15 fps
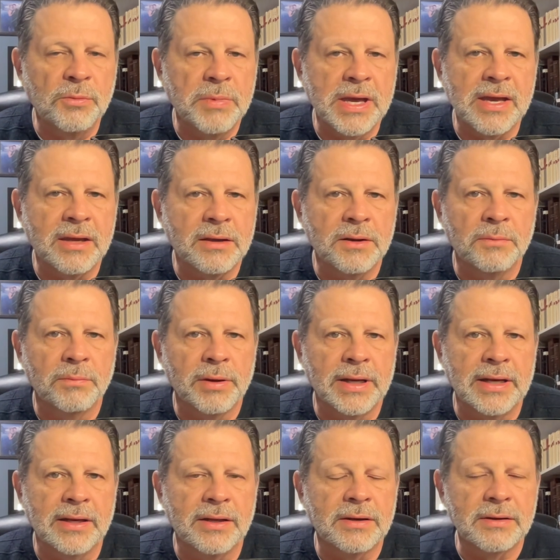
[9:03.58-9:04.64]
being
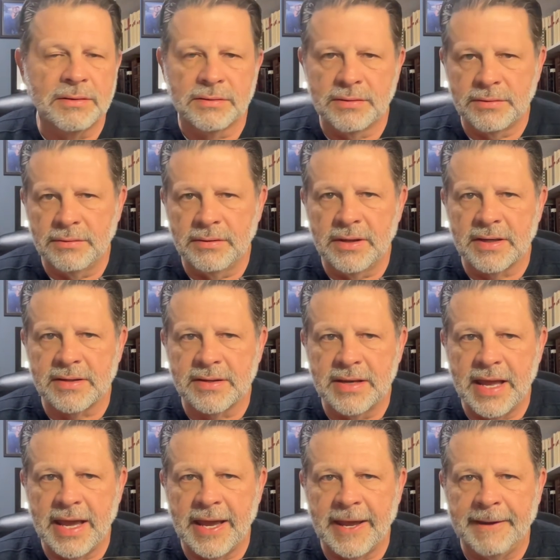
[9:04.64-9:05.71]
completed to this
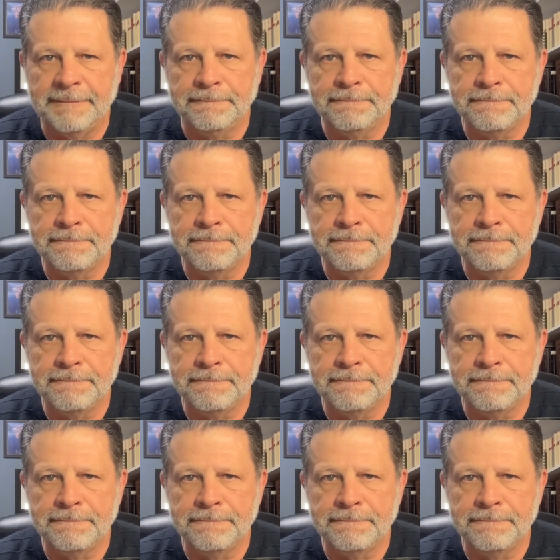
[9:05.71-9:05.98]
day.